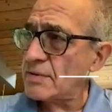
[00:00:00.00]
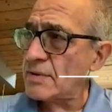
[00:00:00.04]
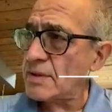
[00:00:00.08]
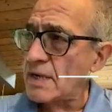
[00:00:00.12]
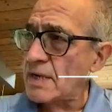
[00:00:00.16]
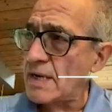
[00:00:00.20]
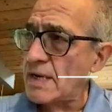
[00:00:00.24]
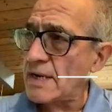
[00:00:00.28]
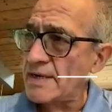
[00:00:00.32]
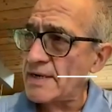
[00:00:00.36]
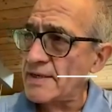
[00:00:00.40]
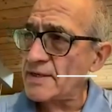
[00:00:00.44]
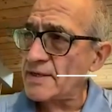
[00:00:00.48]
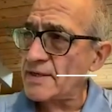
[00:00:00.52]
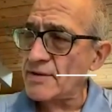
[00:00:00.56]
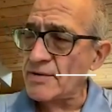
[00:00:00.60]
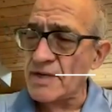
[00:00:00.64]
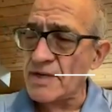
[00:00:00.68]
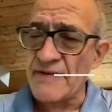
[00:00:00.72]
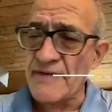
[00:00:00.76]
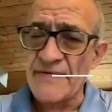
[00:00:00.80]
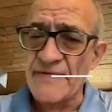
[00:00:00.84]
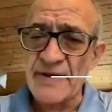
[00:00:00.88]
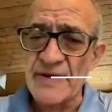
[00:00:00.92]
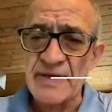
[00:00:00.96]
uh, you're
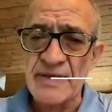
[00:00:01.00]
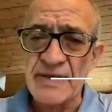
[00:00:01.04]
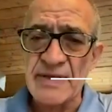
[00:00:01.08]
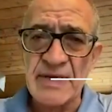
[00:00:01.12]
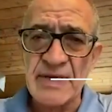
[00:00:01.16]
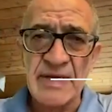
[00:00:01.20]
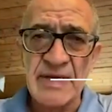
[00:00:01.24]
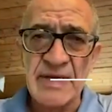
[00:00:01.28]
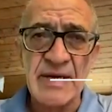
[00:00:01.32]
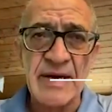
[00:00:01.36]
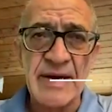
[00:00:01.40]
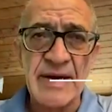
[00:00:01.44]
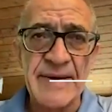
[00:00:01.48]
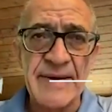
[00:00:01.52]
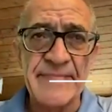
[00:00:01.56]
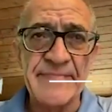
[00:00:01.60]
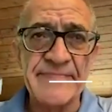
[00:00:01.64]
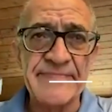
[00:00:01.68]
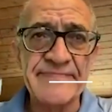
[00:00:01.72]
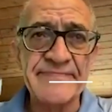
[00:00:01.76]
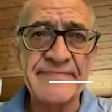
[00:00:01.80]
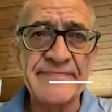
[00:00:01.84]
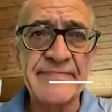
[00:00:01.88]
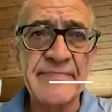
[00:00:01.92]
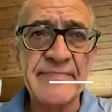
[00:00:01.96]
giving the
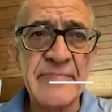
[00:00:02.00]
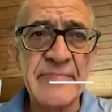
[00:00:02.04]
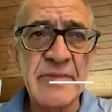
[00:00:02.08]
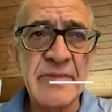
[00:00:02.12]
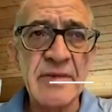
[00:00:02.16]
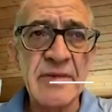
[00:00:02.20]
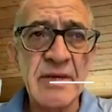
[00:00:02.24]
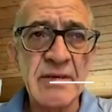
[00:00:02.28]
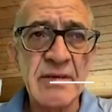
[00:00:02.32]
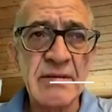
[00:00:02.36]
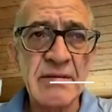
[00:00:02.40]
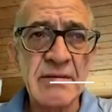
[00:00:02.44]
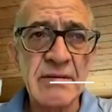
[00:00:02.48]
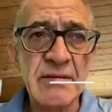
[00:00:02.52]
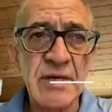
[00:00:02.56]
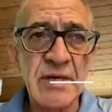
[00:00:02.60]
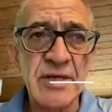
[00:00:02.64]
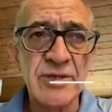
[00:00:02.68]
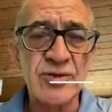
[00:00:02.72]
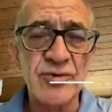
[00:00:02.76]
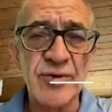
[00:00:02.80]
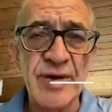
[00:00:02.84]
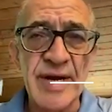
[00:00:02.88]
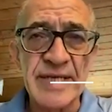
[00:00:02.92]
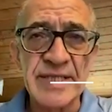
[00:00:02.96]
um,
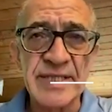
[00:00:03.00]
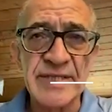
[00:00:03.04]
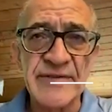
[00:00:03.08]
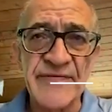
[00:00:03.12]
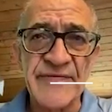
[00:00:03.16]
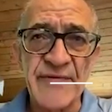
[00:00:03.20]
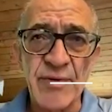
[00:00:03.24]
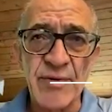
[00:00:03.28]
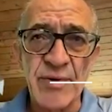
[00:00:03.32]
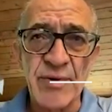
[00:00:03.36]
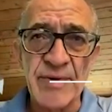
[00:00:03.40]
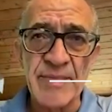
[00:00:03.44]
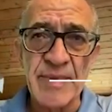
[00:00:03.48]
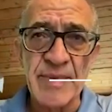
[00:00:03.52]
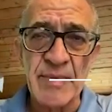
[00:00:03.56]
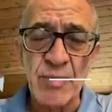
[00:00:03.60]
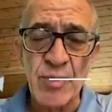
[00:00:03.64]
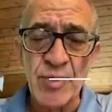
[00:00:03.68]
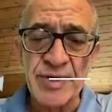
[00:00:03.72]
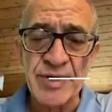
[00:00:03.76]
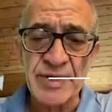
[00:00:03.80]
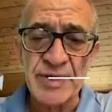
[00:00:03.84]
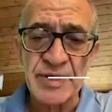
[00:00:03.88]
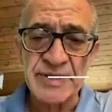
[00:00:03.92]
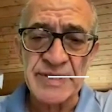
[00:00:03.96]
address for
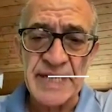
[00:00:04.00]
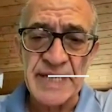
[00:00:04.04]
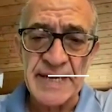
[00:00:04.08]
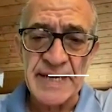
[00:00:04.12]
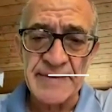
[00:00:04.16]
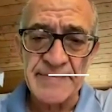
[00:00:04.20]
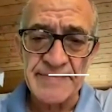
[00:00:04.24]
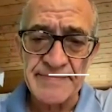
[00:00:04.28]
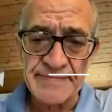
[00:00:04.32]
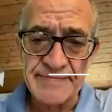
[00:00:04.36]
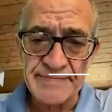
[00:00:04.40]
Memorial Day?